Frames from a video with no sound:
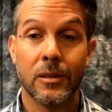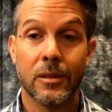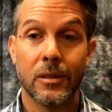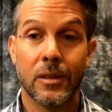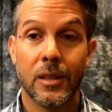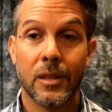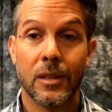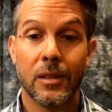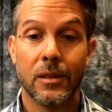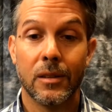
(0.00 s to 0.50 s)

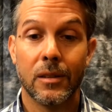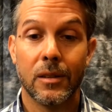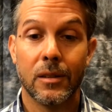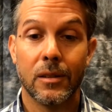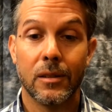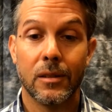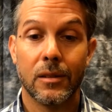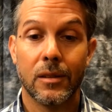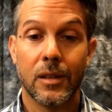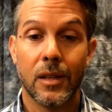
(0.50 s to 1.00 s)

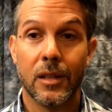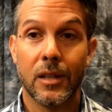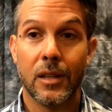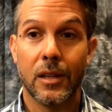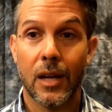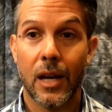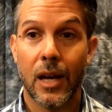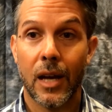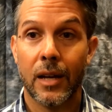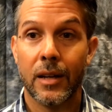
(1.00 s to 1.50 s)
that he
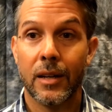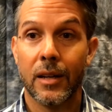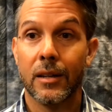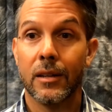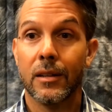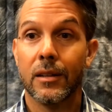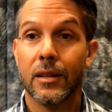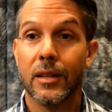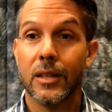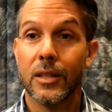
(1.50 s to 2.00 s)
had and
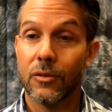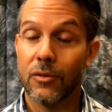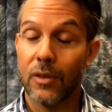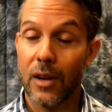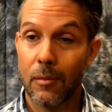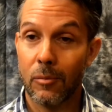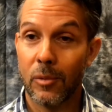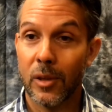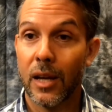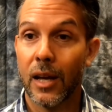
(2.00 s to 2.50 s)
his
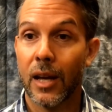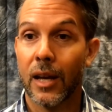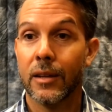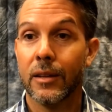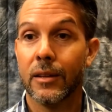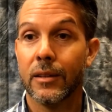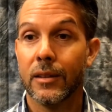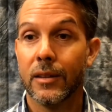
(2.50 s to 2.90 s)
family had.